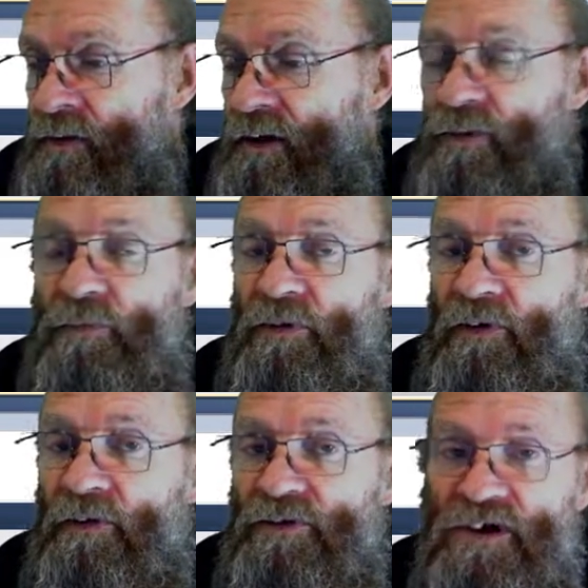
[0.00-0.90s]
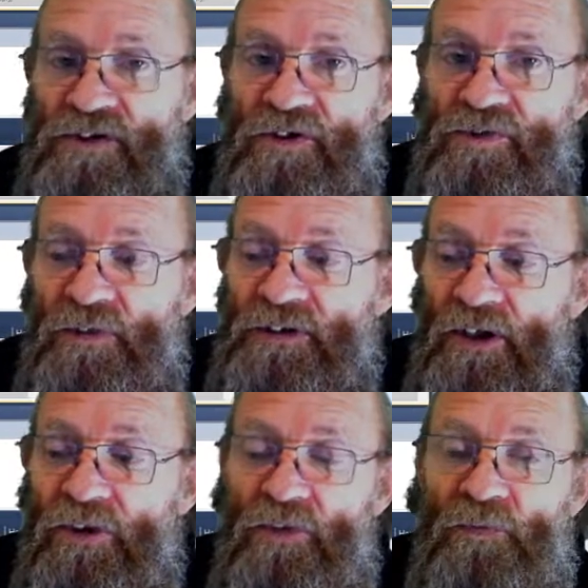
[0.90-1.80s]
JXWorks will
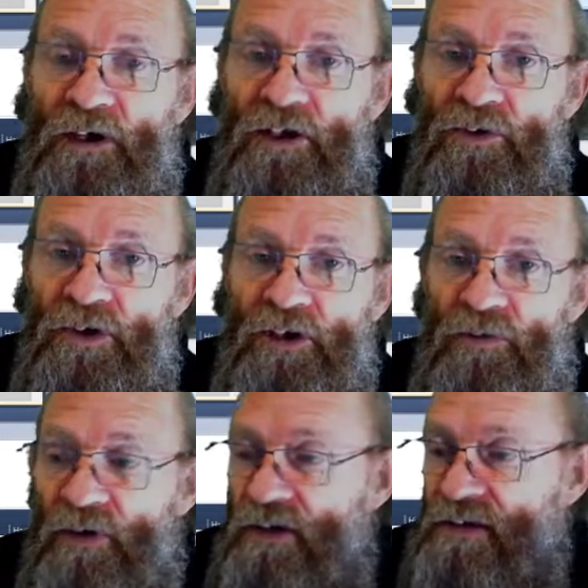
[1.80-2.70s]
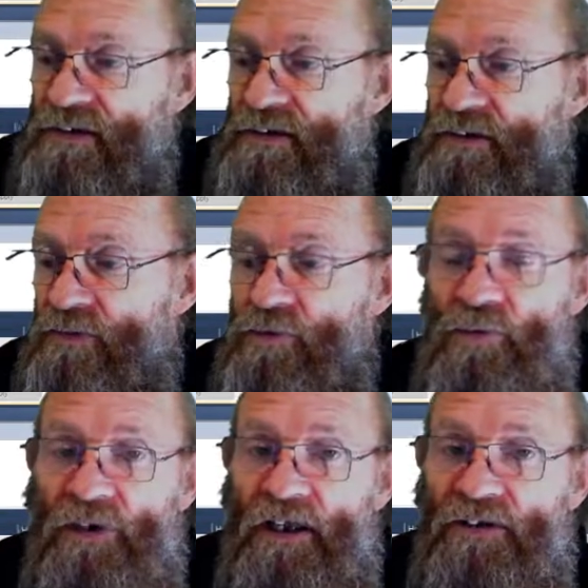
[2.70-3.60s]
notify you anyways if you
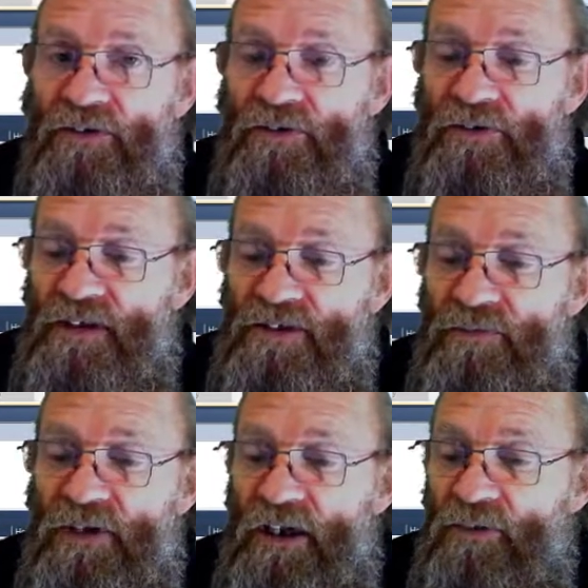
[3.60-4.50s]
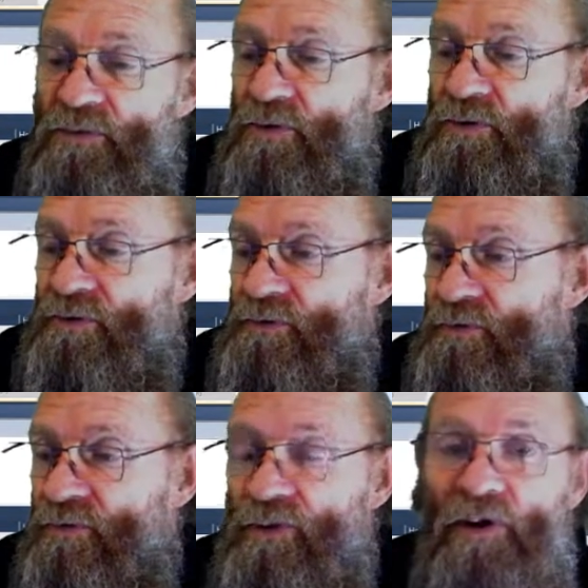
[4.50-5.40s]
would like to do that, so be careful
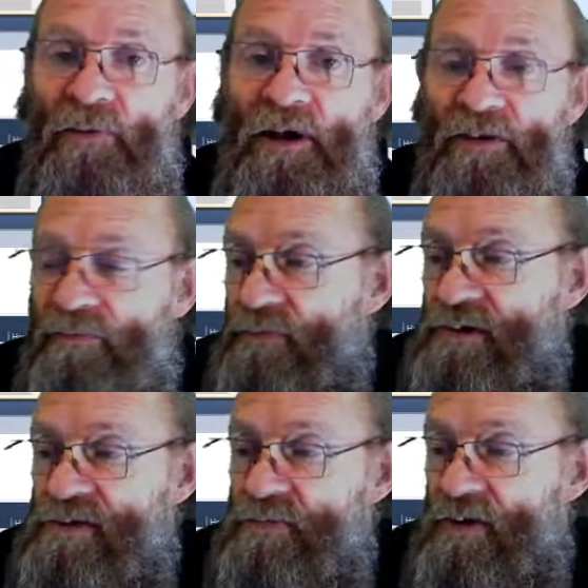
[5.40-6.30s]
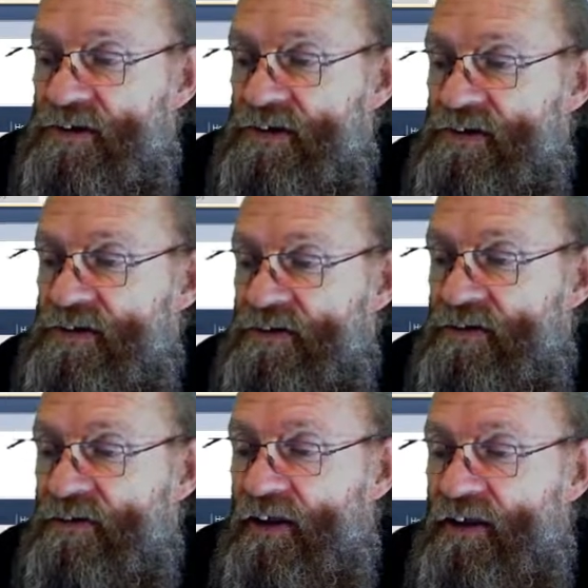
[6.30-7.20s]
about message boxes.
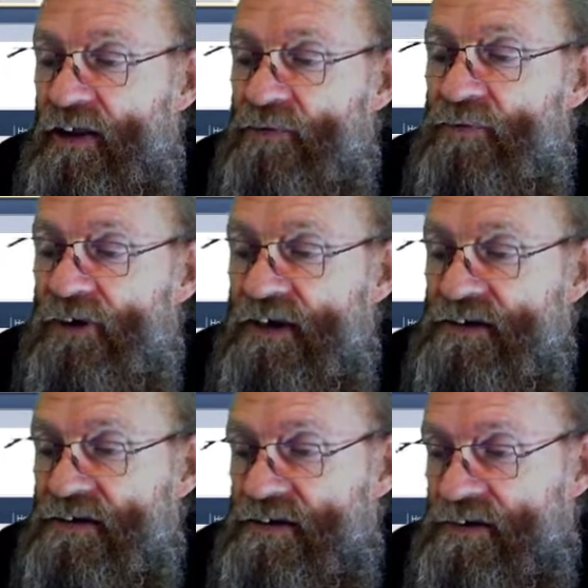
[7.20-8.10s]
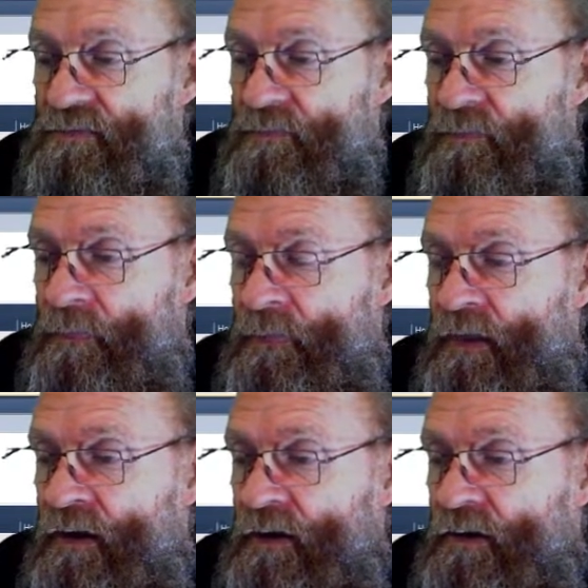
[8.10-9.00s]
They're there for reasons.
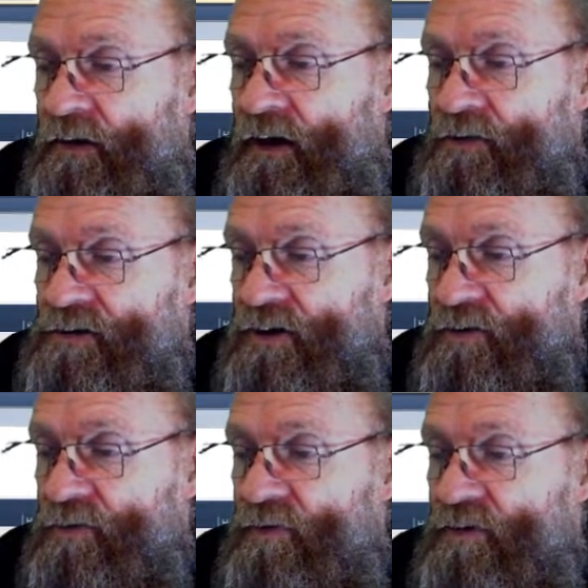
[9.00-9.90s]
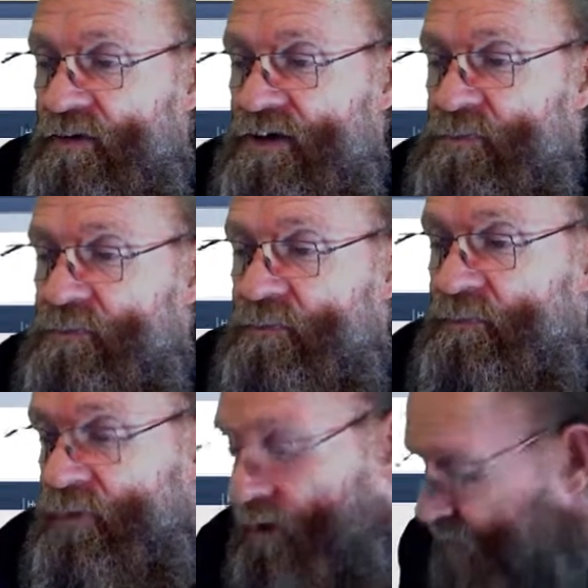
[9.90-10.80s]
Okay, so this
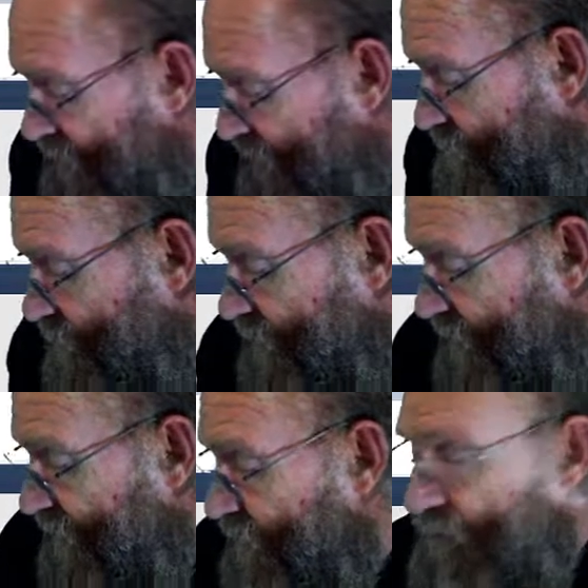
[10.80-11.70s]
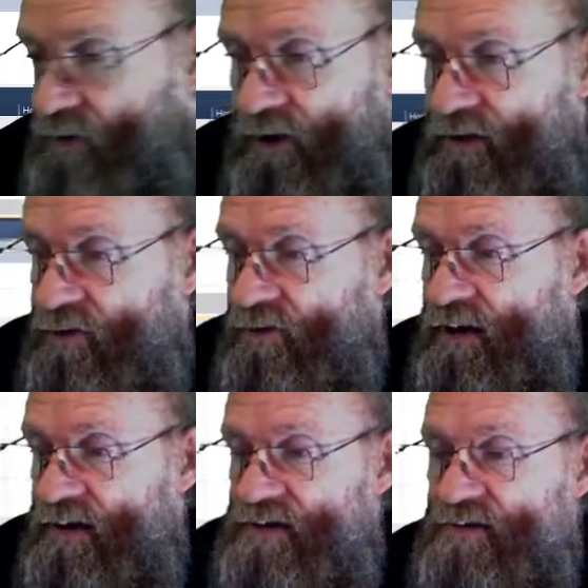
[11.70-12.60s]
program will now run on
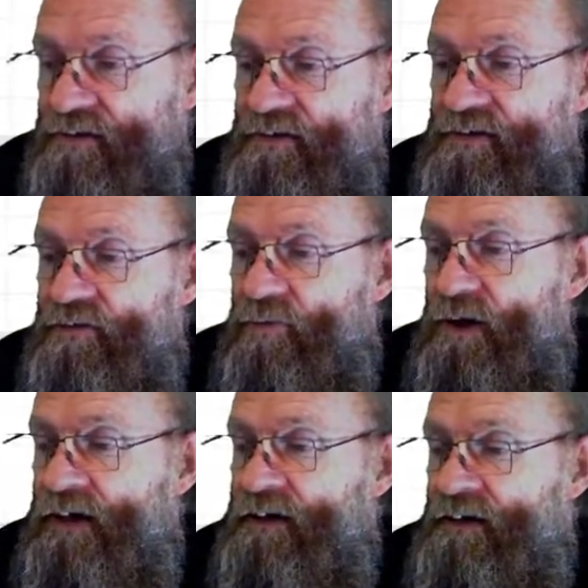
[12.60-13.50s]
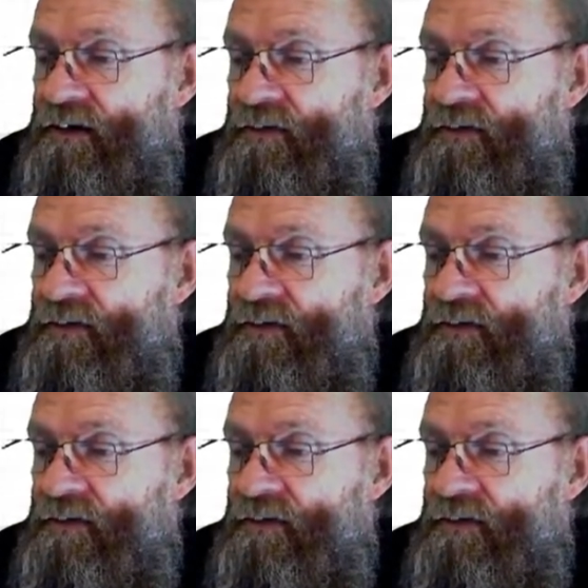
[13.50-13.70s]
x1.